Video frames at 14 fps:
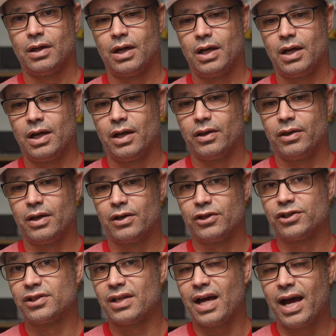their
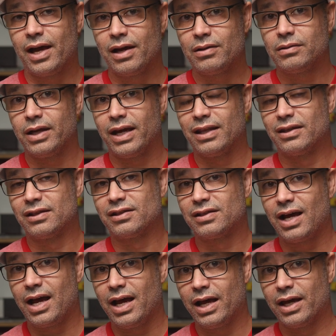style and the
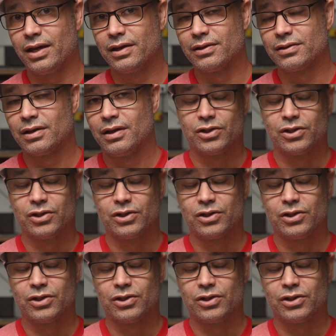size,